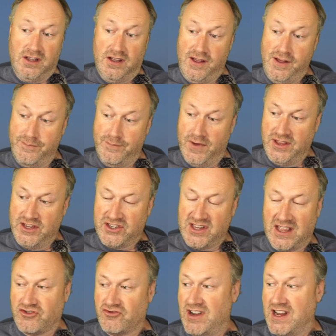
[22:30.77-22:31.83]
and this
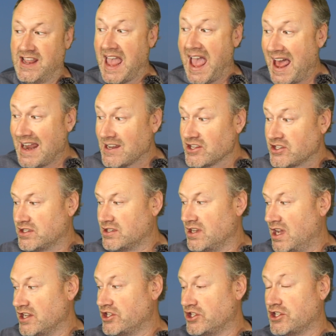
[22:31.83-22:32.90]
sounds really callous,
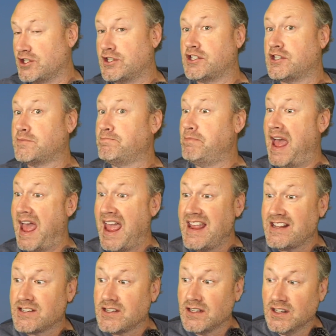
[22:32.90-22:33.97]
I
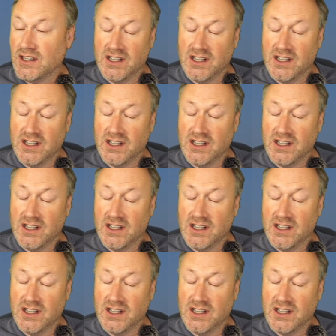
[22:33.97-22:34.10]
suspect,